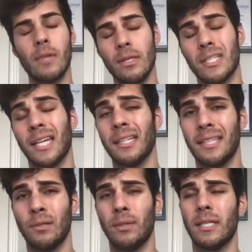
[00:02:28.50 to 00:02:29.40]
The second
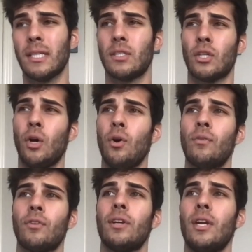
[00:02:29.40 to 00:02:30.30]
thing with this is to go
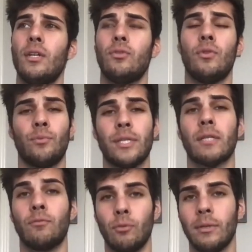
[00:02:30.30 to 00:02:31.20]
over to the
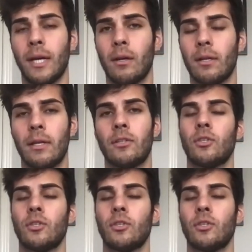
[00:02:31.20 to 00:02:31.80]
risk of ruin calculator.